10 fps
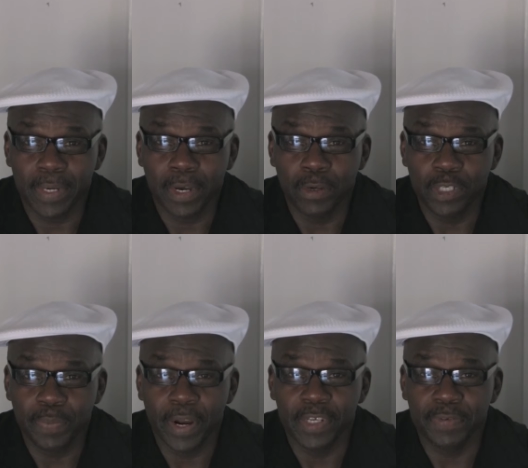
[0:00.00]

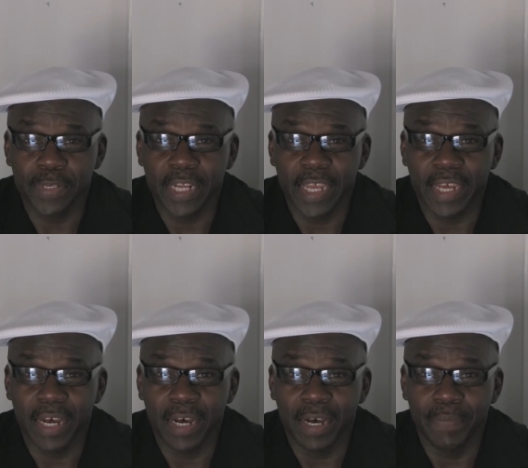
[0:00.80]
co-sponsoring
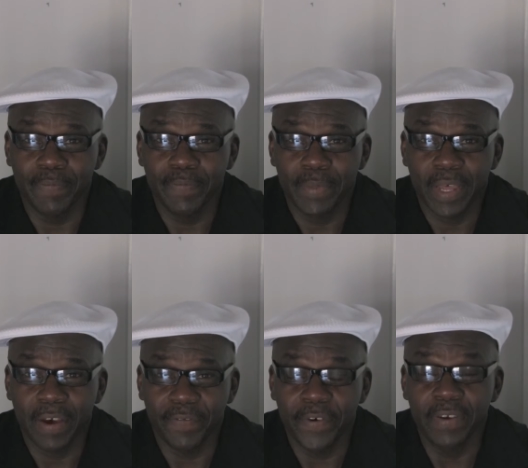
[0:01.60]
a
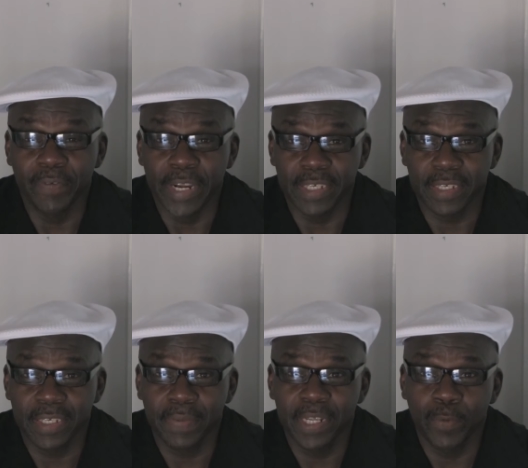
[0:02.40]
fundraiser,
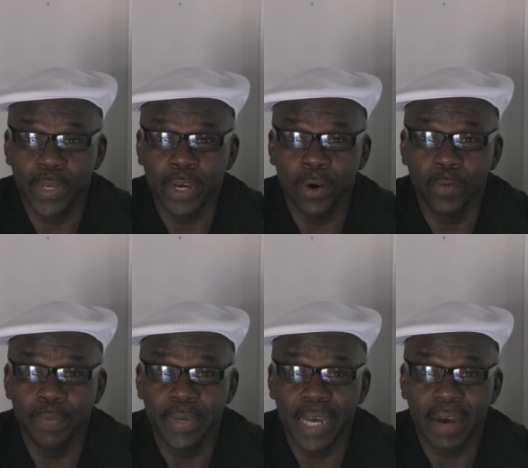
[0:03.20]
something that we hope
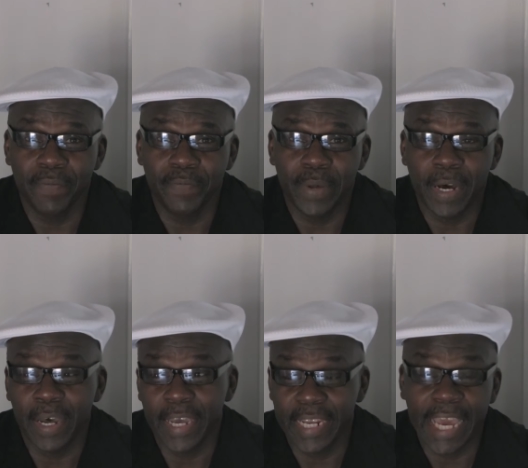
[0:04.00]
will be
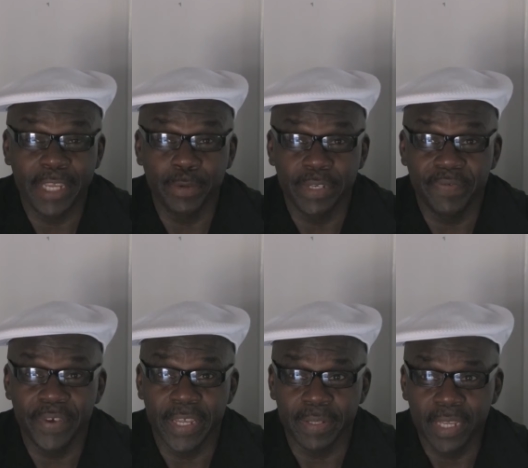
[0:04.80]
an annual
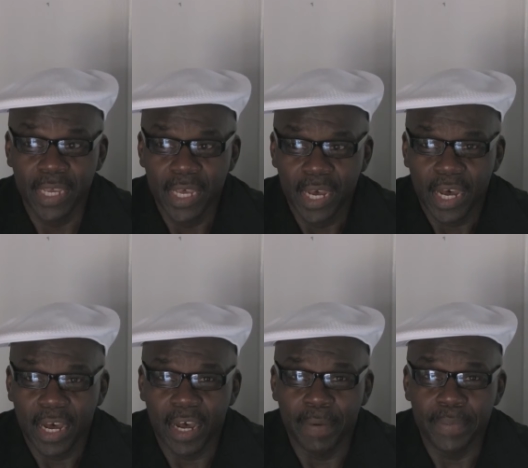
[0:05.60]
event.
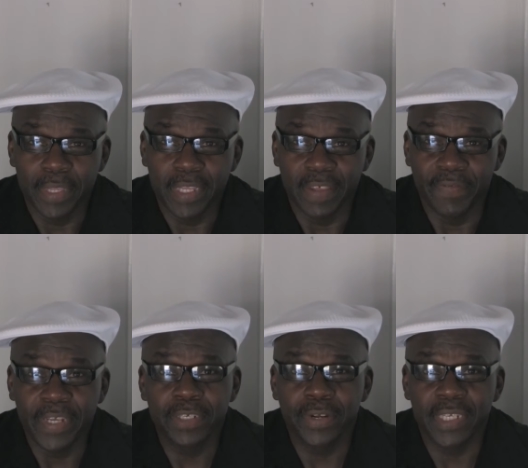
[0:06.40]
The
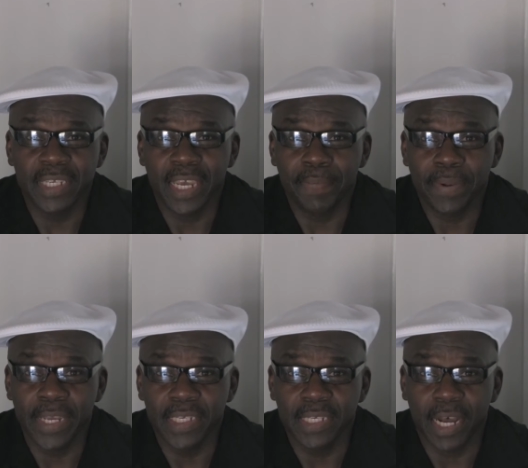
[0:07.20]
event's going to take
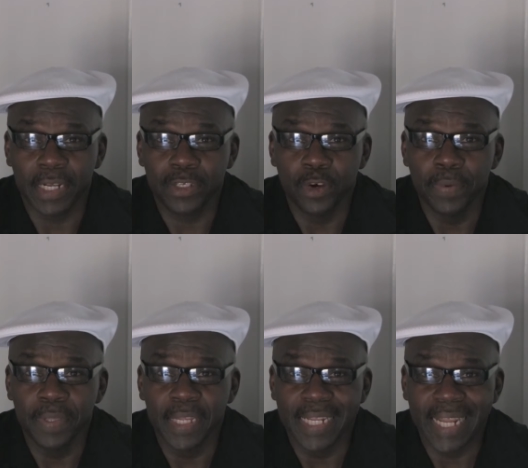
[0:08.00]
place October
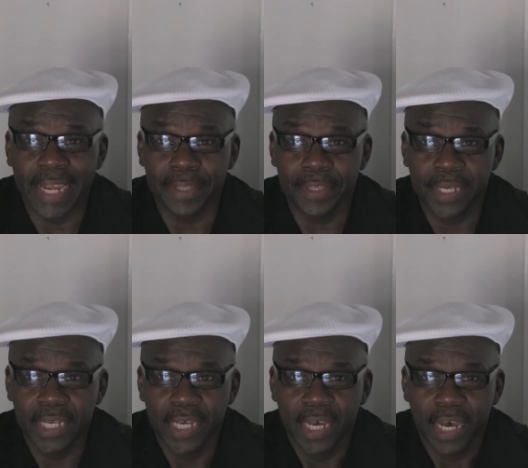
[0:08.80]
the 9th.
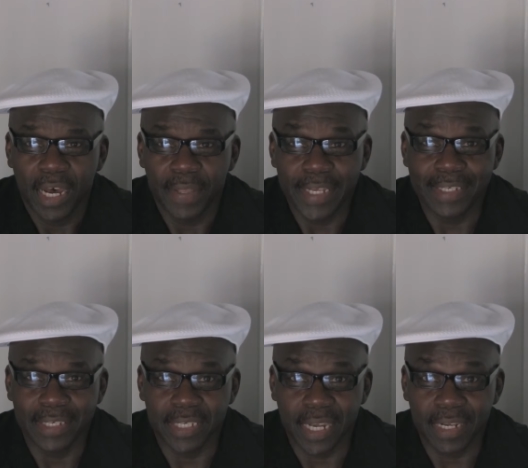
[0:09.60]
That's the
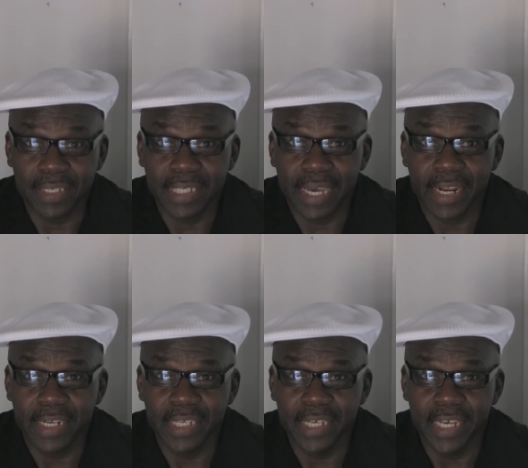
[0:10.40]
second
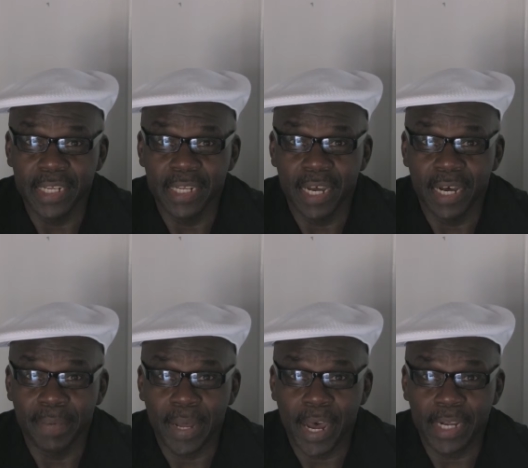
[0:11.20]
Saturday in
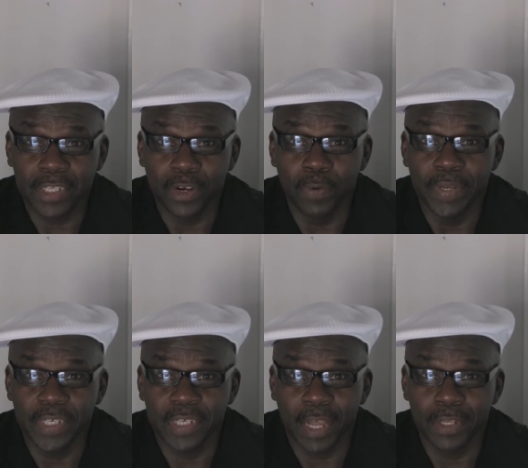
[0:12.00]
October in
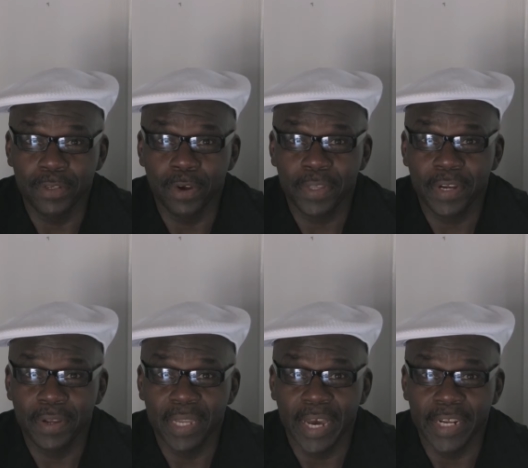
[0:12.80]
Charlotte, North
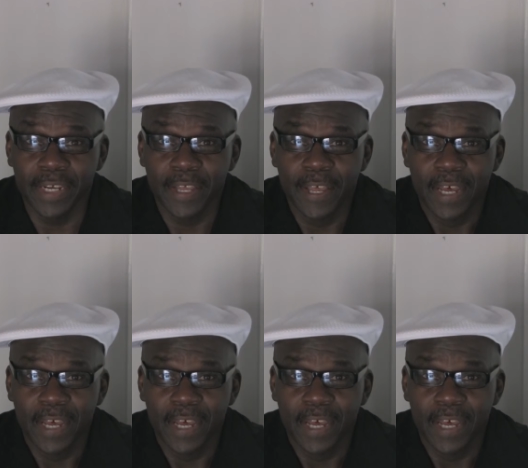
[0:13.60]
Carolina.